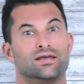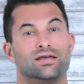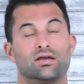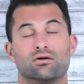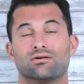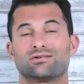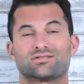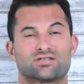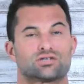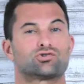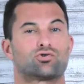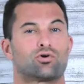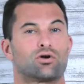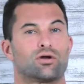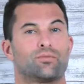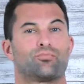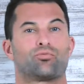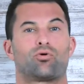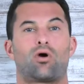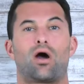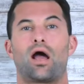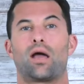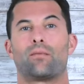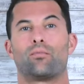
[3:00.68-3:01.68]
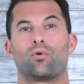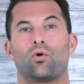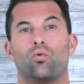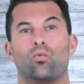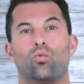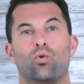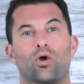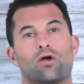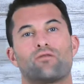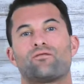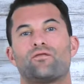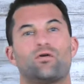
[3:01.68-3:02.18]
Here at Satori Prime,
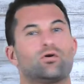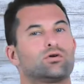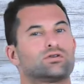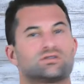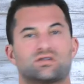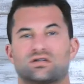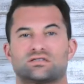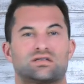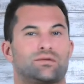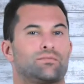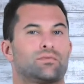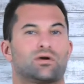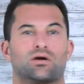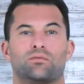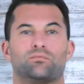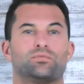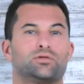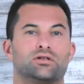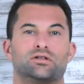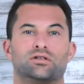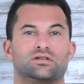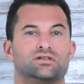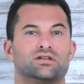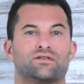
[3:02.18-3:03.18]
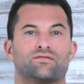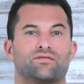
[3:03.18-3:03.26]
we're focused on something completely